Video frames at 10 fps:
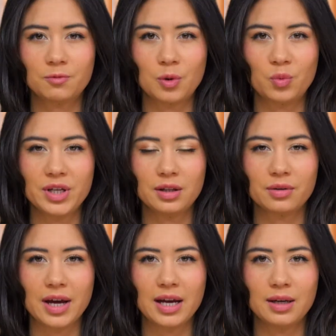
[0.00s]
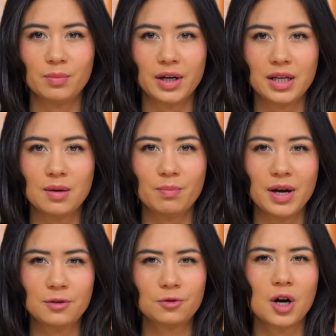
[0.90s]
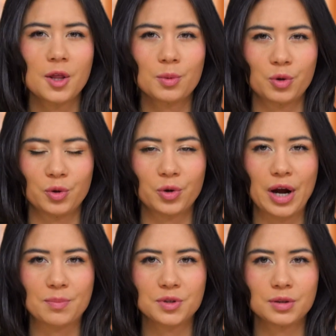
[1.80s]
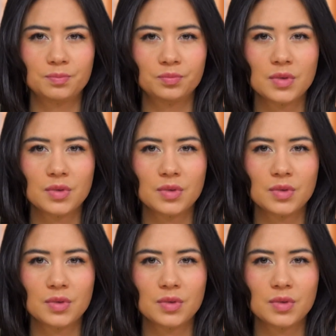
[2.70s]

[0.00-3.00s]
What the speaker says: from relocating money meant for other programs.